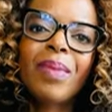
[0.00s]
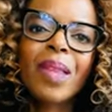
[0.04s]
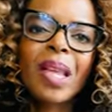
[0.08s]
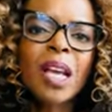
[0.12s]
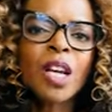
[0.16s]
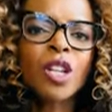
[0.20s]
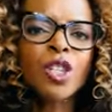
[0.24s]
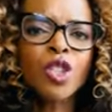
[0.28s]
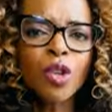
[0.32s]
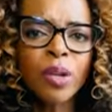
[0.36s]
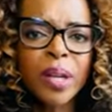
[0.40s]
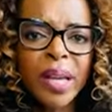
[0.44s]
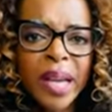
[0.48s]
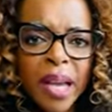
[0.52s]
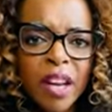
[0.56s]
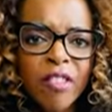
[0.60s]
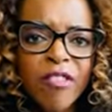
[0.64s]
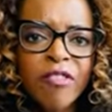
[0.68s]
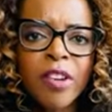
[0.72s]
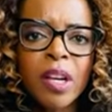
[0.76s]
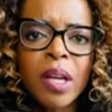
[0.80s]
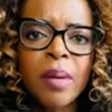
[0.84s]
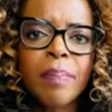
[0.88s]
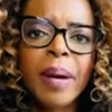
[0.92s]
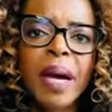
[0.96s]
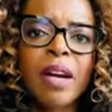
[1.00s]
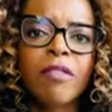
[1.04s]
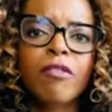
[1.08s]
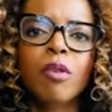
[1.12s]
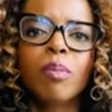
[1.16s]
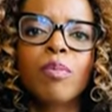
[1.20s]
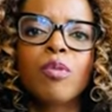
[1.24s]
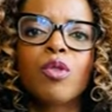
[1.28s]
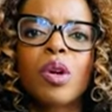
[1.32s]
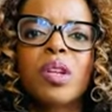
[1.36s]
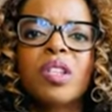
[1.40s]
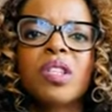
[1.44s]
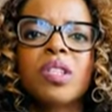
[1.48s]
So get feedback from
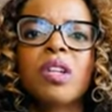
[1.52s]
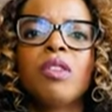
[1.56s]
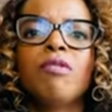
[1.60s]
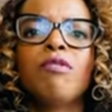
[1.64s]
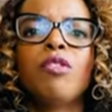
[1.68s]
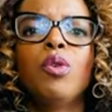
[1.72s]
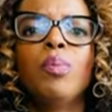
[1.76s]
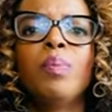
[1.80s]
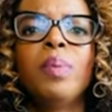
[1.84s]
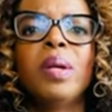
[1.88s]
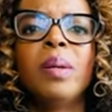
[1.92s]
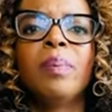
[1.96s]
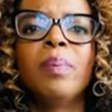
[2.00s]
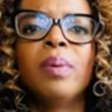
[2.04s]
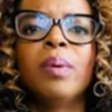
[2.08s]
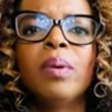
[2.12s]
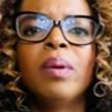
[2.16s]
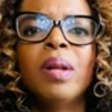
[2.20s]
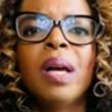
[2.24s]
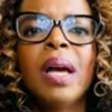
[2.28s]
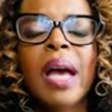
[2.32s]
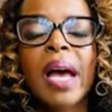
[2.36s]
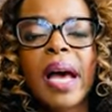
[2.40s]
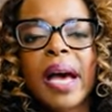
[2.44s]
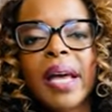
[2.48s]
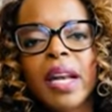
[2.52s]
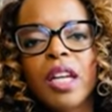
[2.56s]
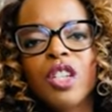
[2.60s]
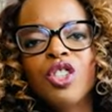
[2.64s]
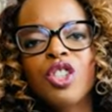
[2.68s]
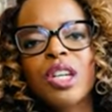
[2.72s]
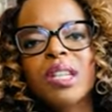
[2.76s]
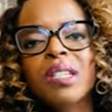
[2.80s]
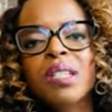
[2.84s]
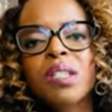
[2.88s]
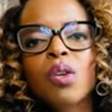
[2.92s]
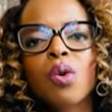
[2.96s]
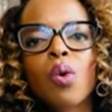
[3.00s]
trusted few people and
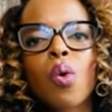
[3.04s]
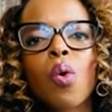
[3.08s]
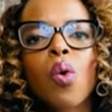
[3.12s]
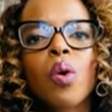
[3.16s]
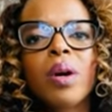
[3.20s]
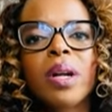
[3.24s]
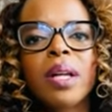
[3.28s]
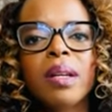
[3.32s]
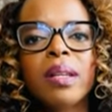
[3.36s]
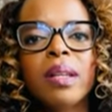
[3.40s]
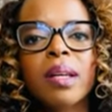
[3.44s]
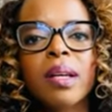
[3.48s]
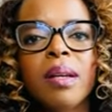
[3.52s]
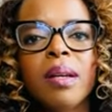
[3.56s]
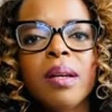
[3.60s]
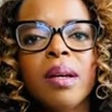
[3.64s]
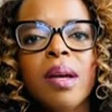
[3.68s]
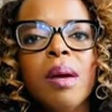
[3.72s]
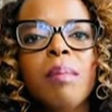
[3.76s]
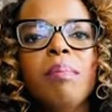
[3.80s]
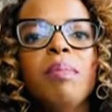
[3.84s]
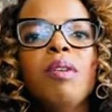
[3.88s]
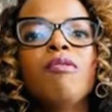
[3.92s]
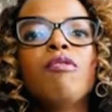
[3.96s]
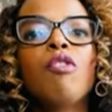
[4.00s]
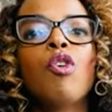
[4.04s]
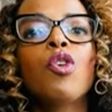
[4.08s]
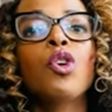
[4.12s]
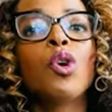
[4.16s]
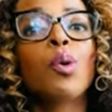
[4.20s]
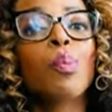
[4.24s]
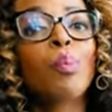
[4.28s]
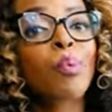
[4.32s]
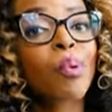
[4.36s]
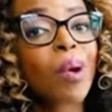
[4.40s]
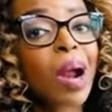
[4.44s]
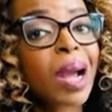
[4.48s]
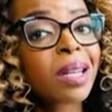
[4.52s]
adjust accordingly before you
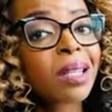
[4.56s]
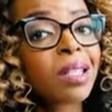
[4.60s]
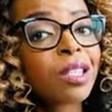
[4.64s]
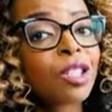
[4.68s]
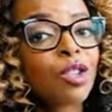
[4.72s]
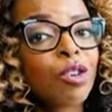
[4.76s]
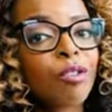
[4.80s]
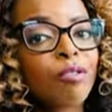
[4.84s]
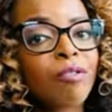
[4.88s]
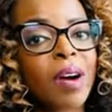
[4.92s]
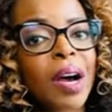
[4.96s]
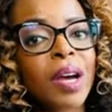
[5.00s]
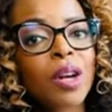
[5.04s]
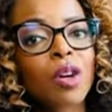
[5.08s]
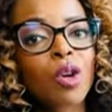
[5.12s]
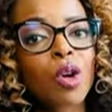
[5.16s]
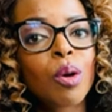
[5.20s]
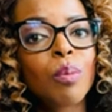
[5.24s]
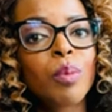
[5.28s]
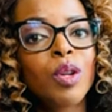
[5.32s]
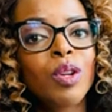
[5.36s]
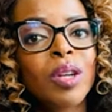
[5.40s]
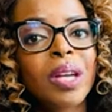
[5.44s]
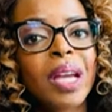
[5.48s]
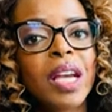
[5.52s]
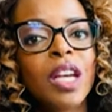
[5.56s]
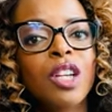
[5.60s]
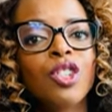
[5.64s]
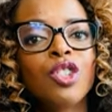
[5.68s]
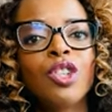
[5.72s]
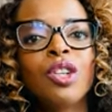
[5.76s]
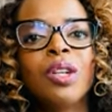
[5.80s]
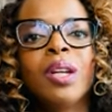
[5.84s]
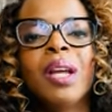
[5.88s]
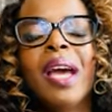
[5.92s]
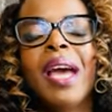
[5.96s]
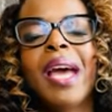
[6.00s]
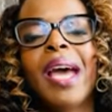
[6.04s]
practice your final
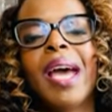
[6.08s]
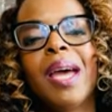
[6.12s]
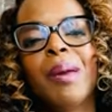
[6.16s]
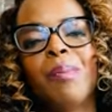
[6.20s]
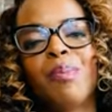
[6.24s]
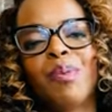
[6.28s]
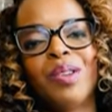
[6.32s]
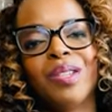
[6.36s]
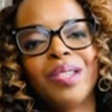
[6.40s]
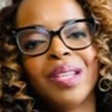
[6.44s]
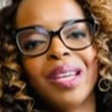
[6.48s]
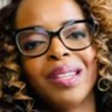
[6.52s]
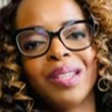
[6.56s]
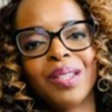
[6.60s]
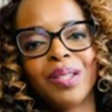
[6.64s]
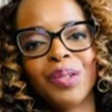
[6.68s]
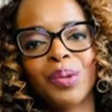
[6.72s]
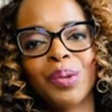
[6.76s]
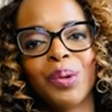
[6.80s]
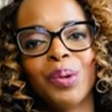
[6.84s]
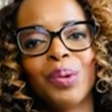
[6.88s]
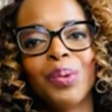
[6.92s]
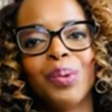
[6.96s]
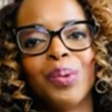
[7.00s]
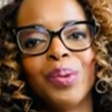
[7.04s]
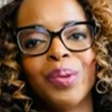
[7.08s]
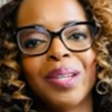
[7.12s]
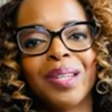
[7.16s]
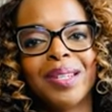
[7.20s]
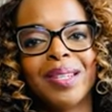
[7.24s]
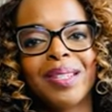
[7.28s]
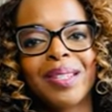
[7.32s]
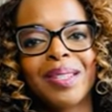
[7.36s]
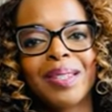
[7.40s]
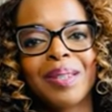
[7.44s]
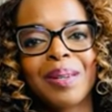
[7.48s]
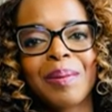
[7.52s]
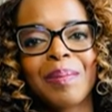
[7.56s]
communication and present it to your
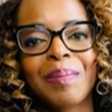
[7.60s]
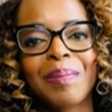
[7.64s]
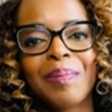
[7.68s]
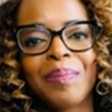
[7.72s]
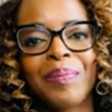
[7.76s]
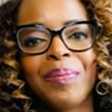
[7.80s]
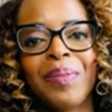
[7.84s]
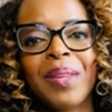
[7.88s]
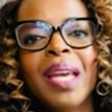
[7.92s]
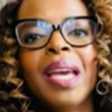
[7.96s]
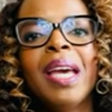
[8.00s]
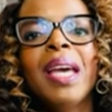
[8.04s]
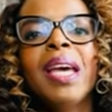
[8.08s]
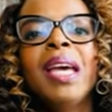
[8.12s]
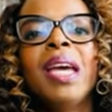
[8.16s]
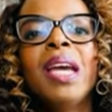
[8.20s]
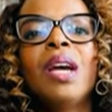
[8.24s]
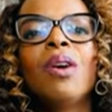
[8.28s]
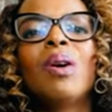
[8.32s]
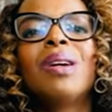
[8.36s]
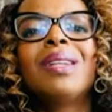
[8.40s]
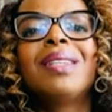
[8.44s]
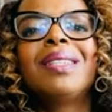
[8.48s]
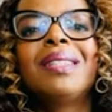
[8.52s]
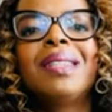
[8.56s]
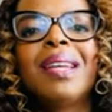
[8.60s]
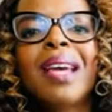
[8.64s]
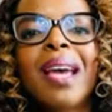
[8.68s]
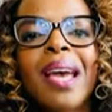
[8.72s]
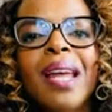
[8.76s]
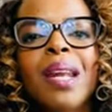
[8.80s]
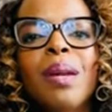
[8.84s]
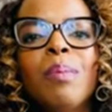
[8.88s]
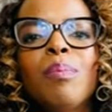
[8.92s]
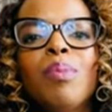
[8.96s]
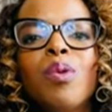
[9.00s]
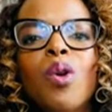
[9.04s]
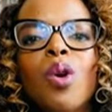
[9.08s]
audience. Here are
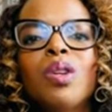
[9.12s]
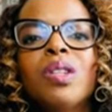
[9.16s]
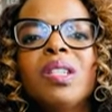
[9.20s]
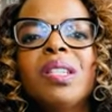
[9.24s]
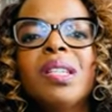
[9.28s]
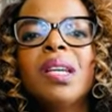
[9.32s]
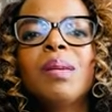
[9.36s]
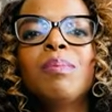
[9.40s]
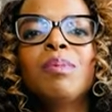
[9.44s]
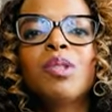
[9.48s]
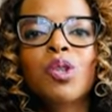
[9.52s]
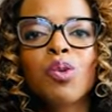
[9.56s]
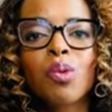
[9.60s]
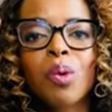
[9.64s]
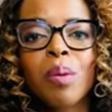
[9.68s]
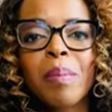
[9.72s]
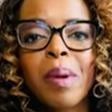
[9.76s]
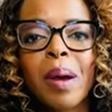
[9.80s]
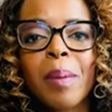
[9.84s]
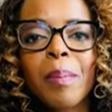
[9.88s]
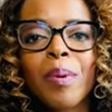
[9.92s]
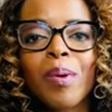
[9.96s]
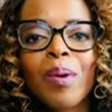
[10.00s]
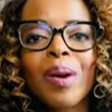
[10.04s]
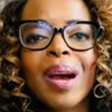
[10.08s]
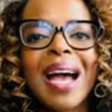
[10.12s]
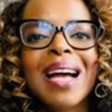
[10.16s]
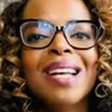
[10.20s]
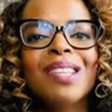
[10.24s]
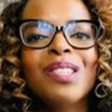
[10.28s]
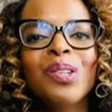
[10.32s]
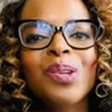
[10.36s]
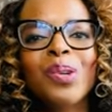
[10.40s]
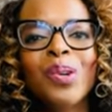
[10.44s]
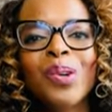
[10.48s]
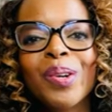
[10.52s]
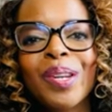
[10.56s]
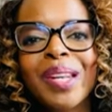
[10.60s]
10 broad tips to remember as you
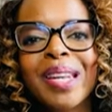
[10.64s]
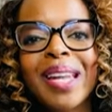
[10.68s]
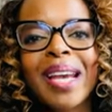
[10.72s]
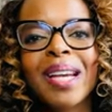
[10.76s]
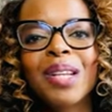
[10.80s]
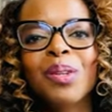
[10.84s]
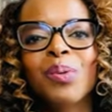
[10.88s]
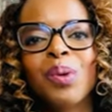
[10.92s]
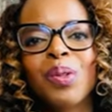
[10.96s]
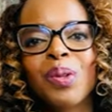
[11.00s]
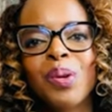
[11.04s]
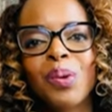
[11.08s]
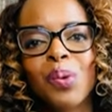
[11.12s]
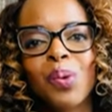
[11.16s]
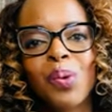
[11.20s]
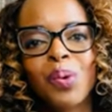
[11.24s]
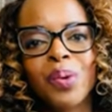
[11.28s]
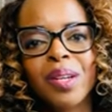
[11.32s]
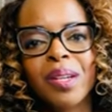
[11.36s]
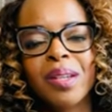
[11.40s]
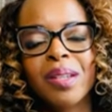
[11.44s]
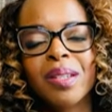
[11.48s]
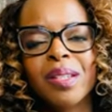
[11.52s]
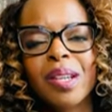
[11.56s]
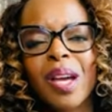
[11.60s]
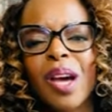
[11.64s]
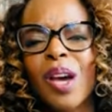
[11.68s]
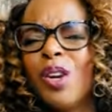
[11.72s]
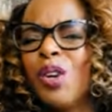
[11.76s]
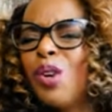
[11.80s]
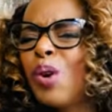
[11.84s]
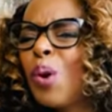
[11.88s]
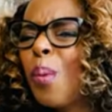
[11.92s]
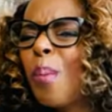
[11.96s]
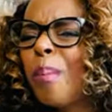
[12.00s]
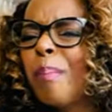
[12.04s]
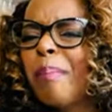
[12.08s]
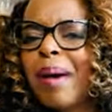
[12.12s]
connect with your audience,
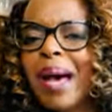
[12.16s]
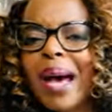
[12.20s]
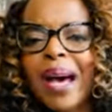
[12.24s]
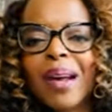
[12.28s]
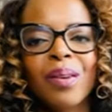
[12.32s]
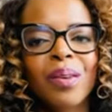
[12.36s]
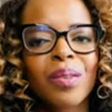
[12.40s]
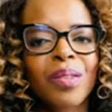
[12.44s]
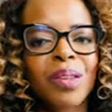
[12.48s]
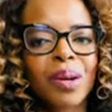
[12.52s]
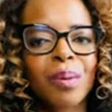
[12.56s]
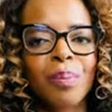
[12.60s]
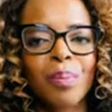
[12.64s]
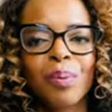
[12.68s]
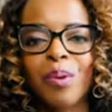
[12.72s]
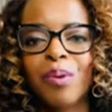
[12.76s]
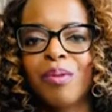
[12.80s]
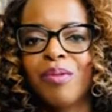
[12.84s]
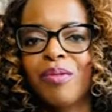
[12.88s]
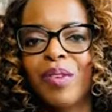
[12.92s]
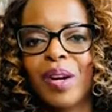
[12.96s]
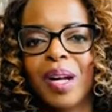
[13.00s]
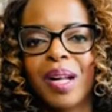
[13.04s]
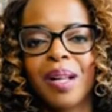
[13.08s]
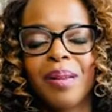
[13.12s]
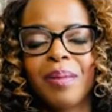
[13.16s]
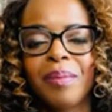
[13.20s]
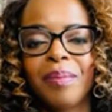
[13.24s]
no matter their profile.